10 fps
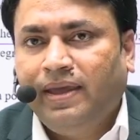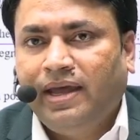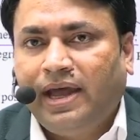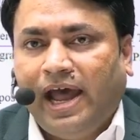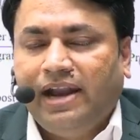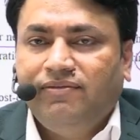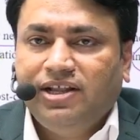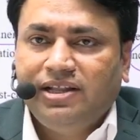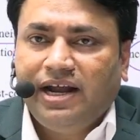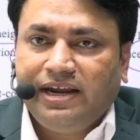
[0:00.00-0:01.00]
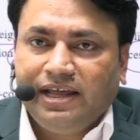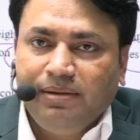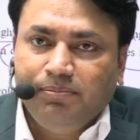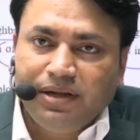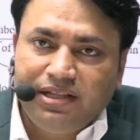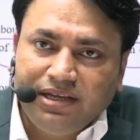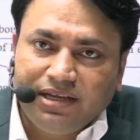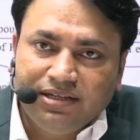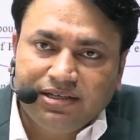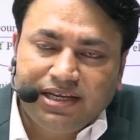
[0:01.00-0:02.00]
And when that empathy, the
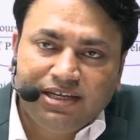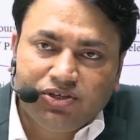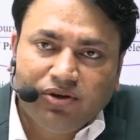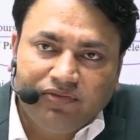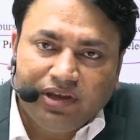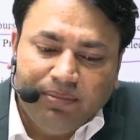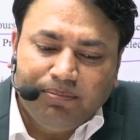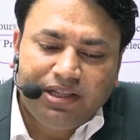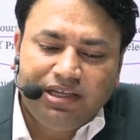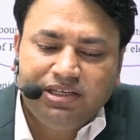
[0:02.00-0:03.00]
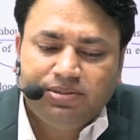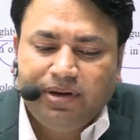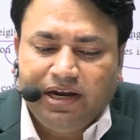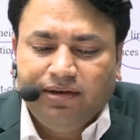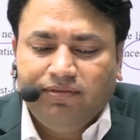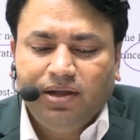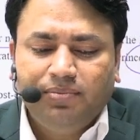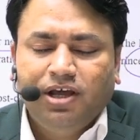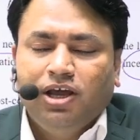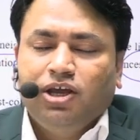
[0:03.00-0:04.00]
sense of empathy is being developed,
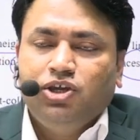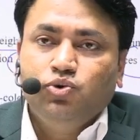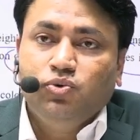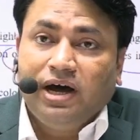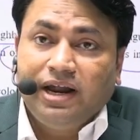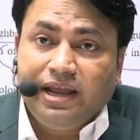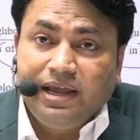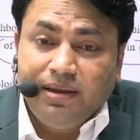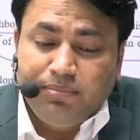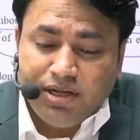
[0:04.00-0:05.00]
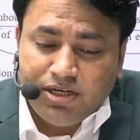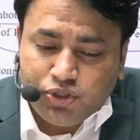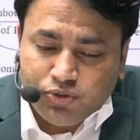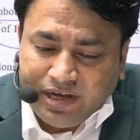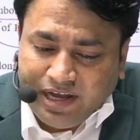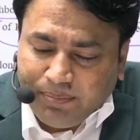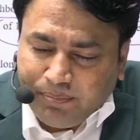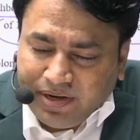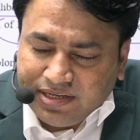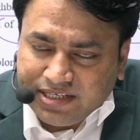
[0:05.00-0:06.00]
you are able to
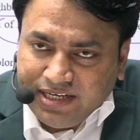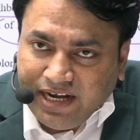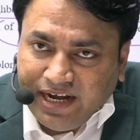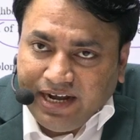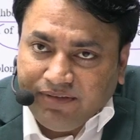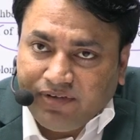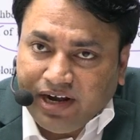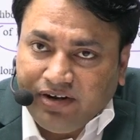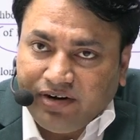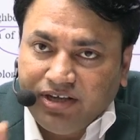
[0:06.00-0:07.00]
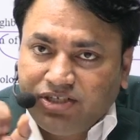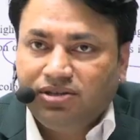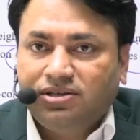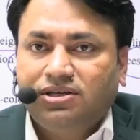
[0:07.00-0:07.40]
appreciate different traditions,